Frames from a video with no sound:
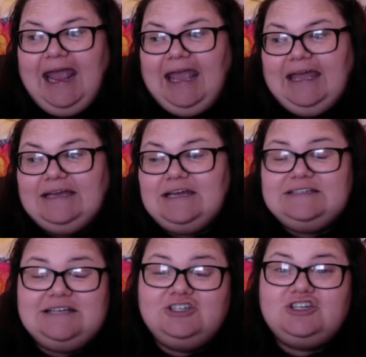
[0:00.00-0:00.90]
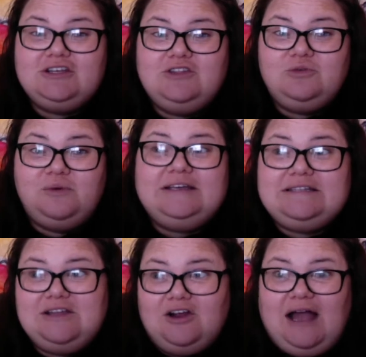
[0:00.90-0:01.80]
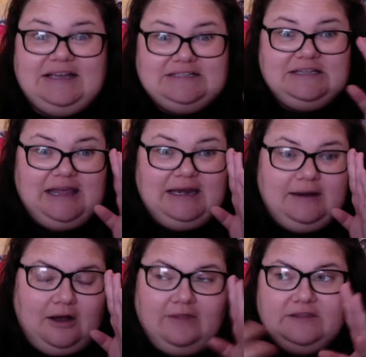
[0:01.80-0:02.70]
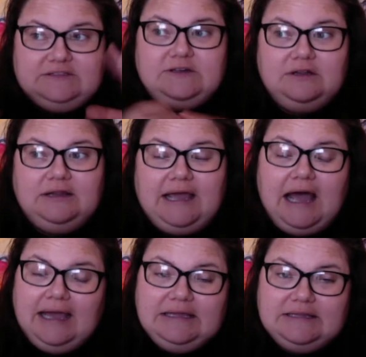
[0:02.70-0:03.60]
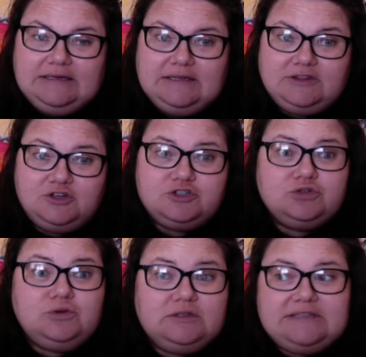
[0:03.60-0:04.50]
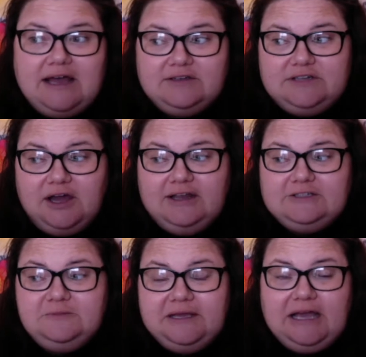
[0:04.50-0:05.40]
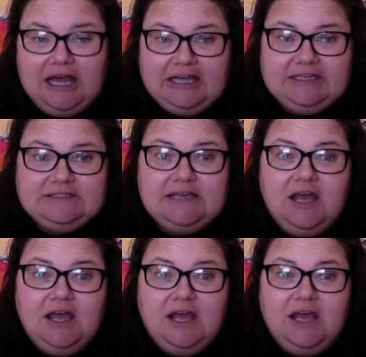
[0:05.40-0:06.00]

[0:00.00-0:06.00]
and essentially the reason they're isolated on this little like island that their school is housed on is because